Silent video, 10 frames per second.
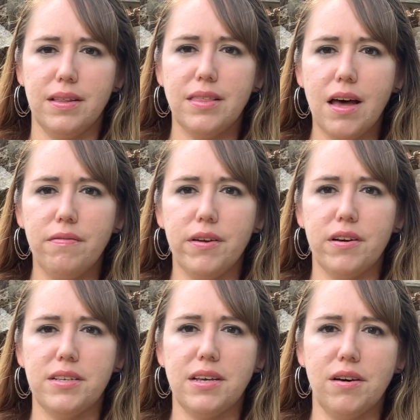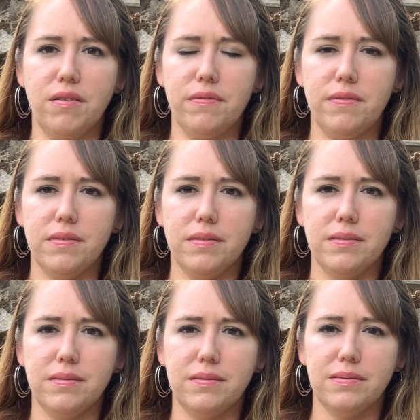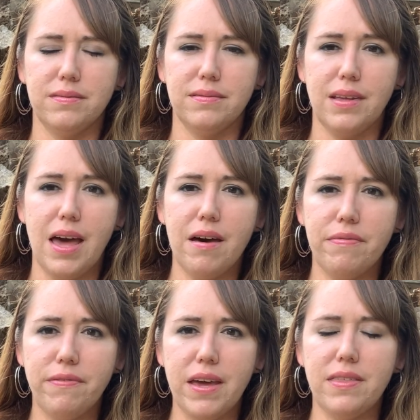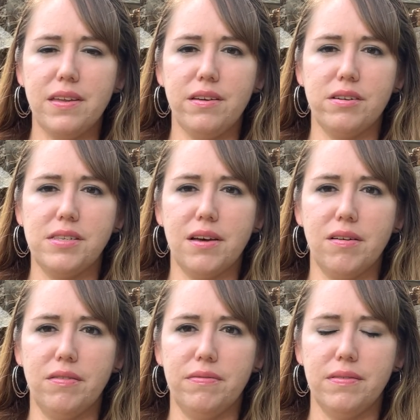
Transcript: Love yourself. Have faith in yourself.